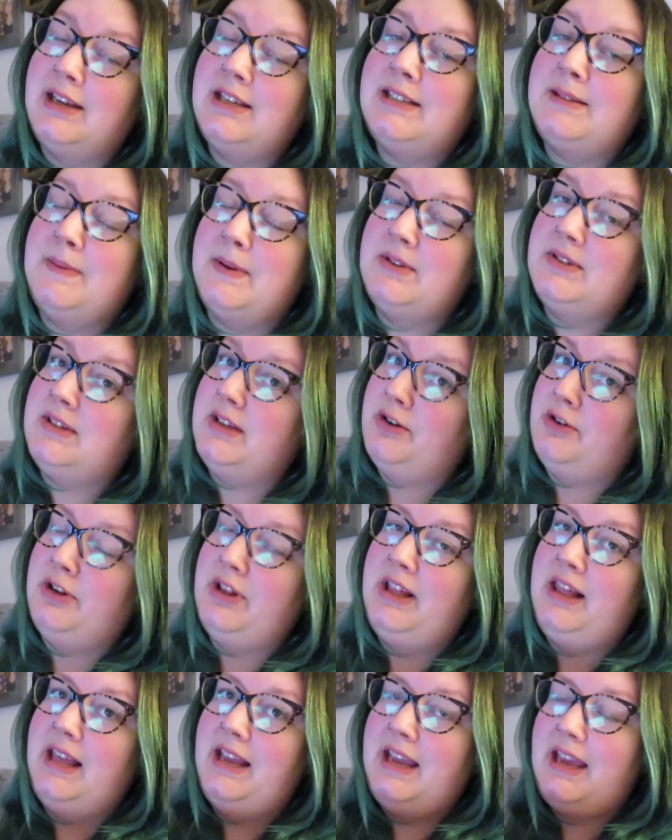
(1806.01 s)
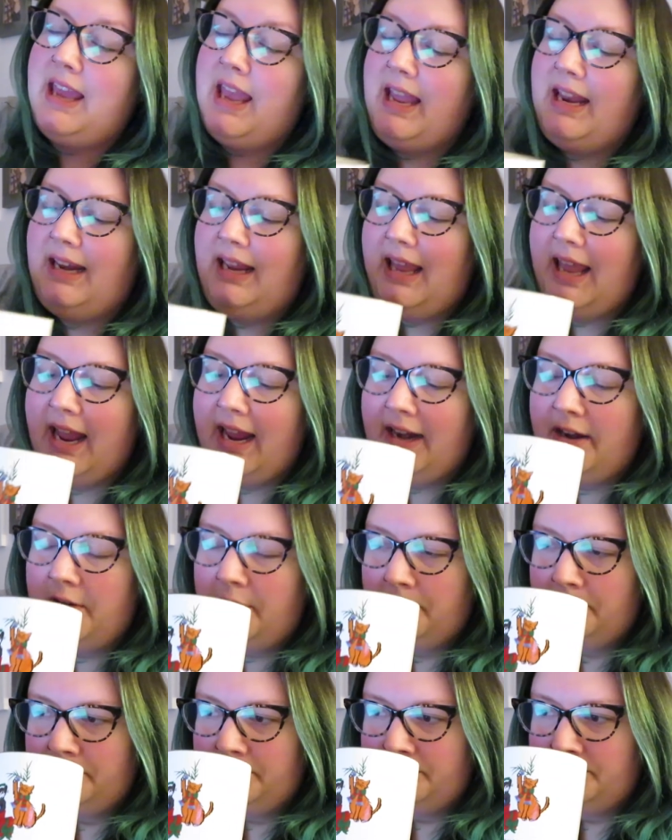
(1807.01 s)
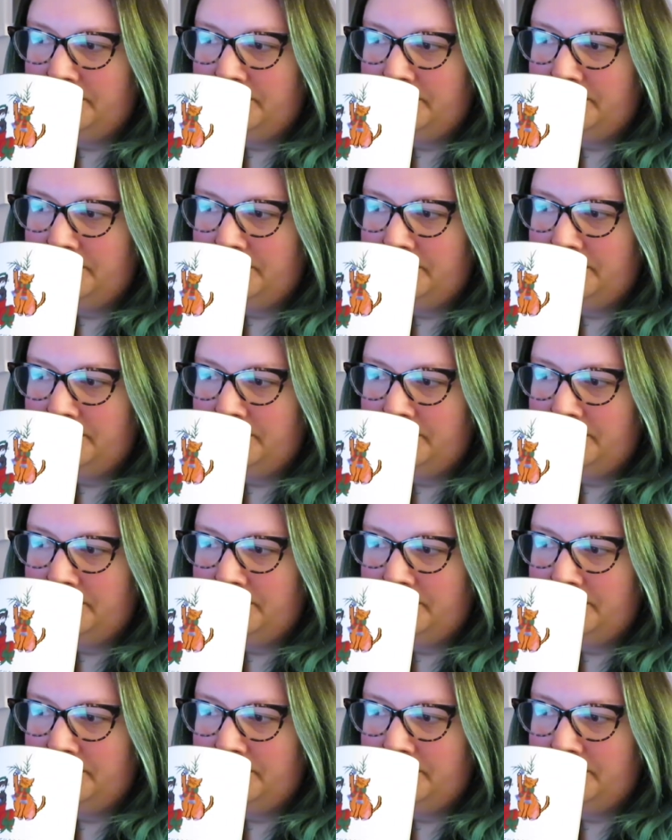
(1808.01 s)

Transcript: It smells literally like a candy cane.